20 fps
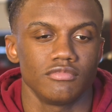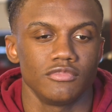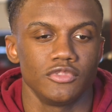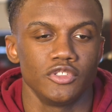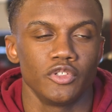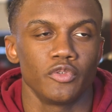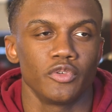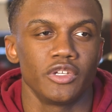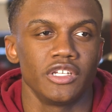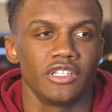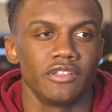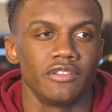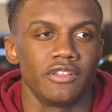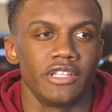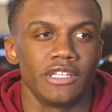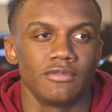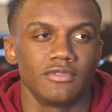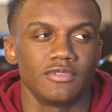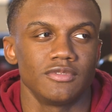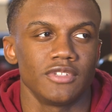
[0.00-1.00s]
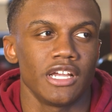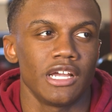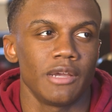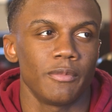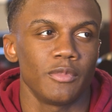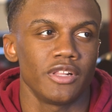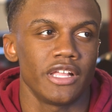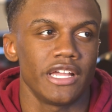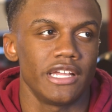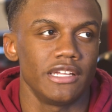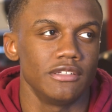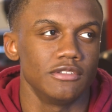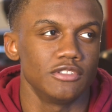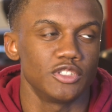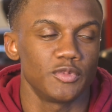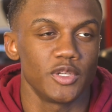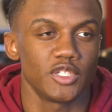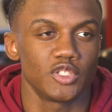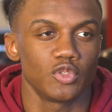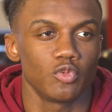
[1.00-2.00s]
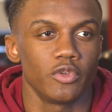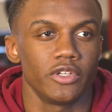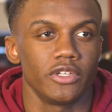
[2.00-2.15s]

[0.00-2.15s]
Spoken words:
you don't get that time a lot, especially